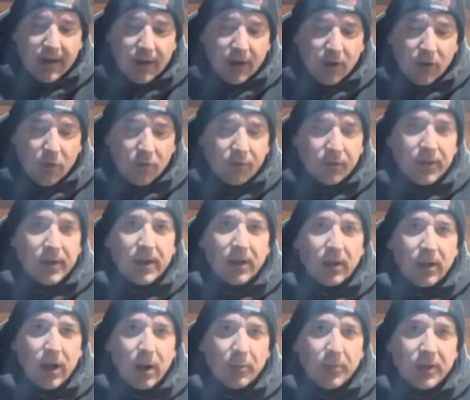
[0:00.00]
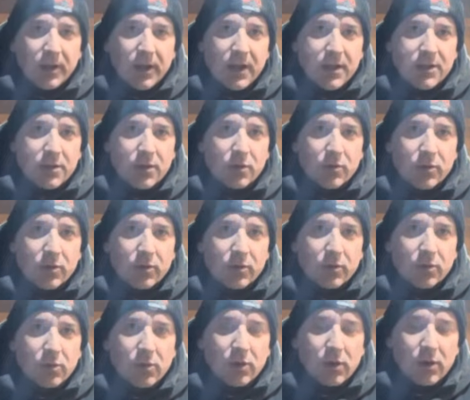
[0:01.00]
hopefully it'll help you guys out
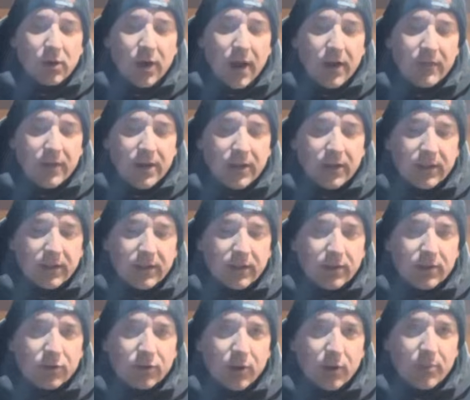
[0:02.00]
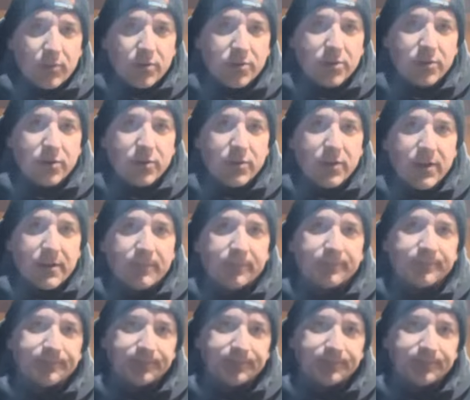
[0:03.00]
who are having troubles tuning.